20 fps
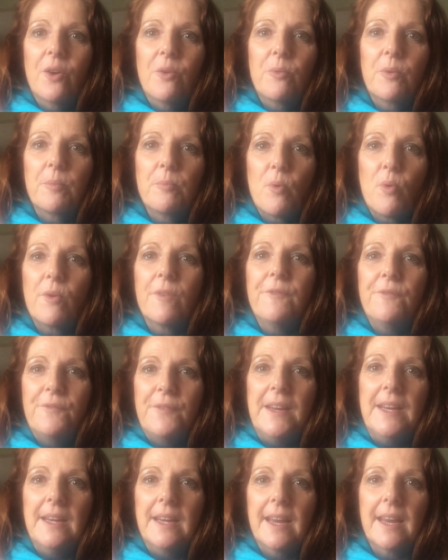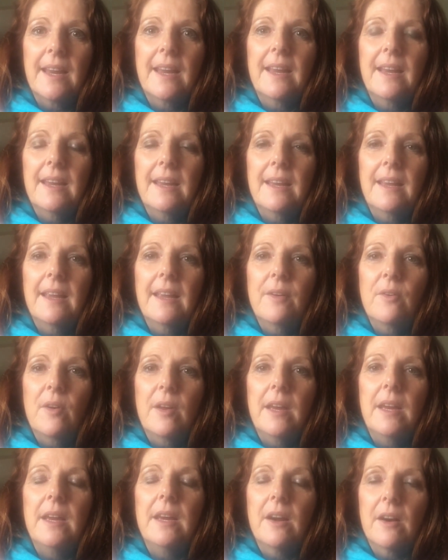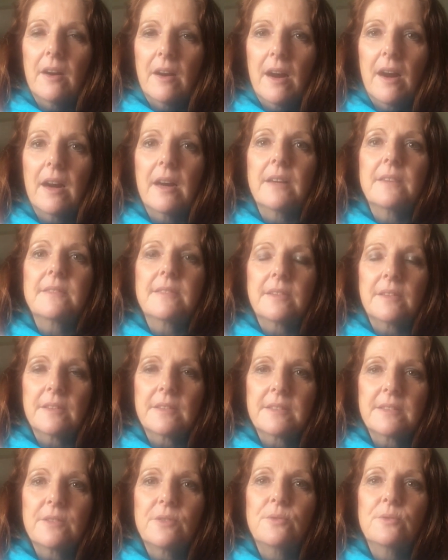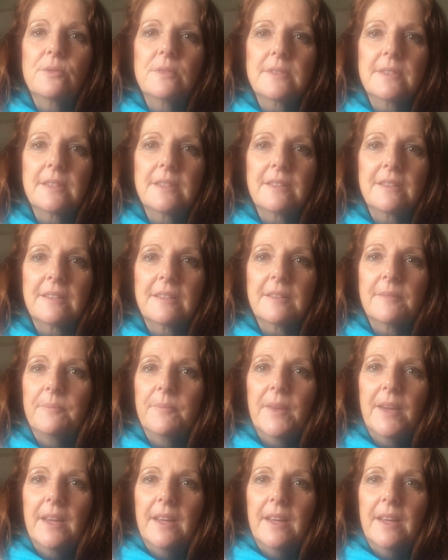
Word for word: we're more feeling in our hearts and our souls and our